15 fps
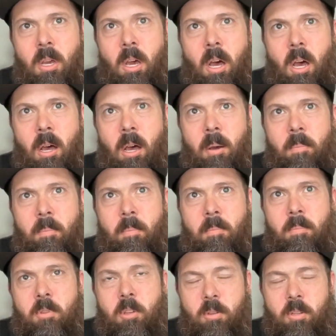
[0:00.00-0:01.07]
some
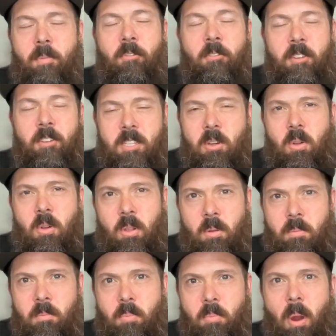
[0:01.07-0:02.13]
physical
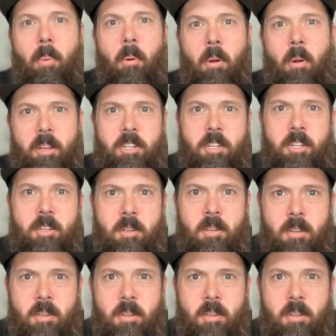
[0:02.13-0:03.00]
preparation.